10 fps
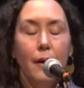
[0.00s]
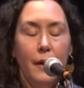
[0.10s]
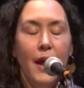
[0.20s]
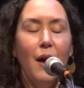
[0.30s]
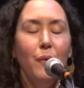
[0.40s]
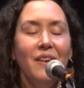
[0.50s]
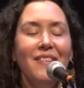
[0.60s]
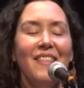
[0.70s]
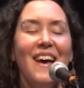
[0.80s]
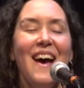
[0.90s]
Now
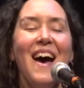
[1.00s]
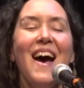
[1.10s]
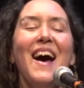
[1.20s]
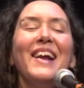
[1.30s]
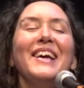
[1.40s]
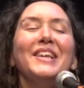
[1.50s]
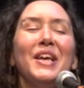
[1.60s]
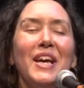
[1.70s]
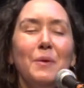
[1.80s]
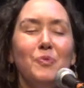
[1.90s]
and then it
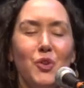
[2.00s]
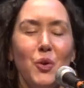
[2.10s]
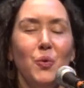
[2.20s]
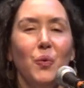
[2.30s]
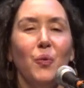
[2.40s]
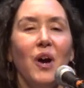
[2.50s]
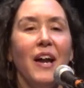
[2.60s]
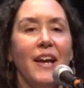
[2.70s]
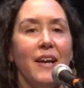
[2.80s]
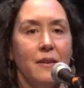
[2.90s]
keeps you
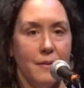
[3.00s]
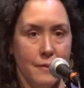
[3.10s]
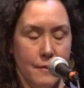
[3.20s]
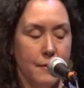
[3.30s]
running.